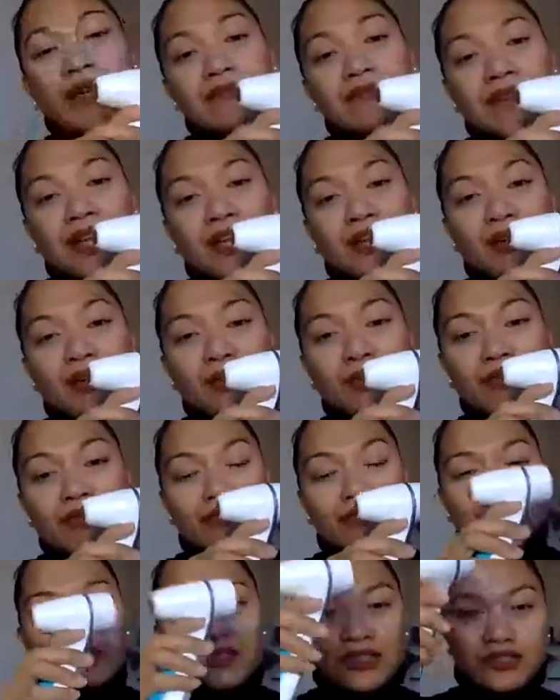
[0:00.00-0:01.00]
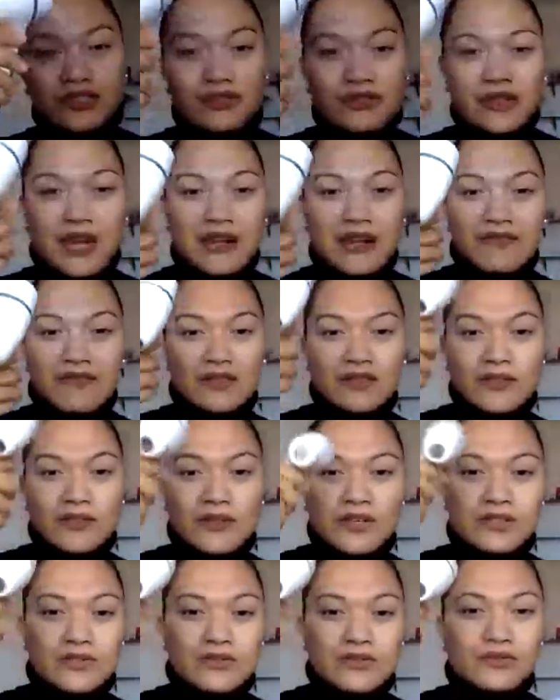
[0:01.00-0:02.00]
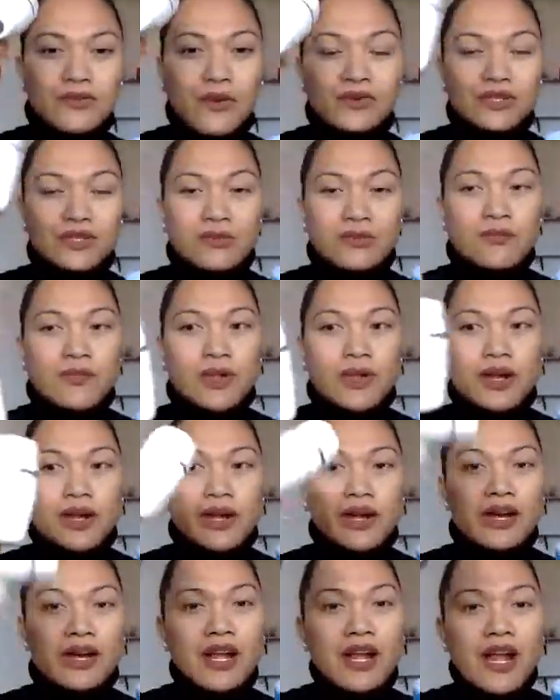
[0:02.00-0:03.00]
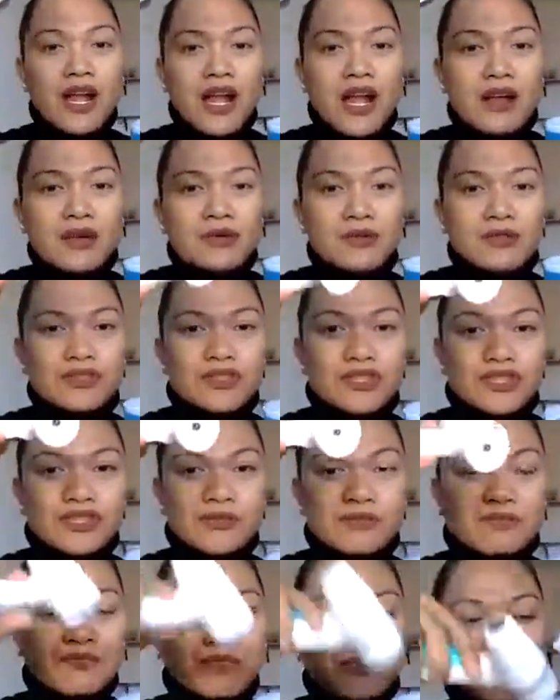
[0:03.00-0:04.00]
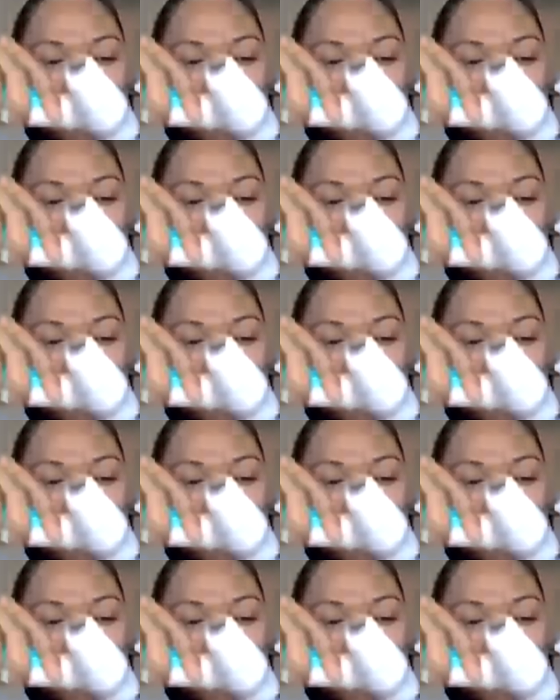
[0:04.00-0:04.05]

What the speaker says: I go travel or go somewhere, I will just put